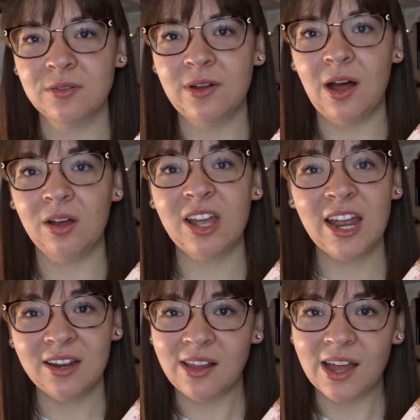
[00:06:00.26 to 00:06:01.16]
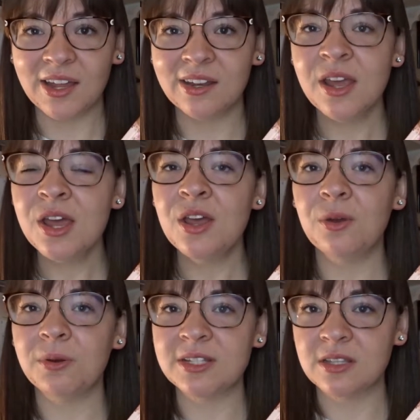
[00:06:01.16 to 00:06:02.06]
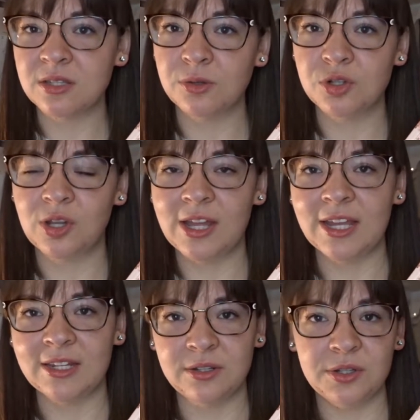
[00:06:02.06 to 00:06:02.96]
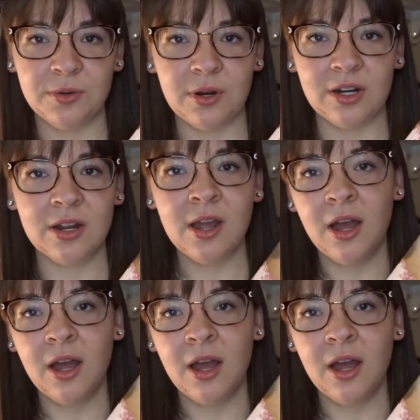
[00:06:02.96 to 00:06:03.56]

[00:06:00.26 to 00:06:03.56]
follow Caroline, who is a socialite in New York.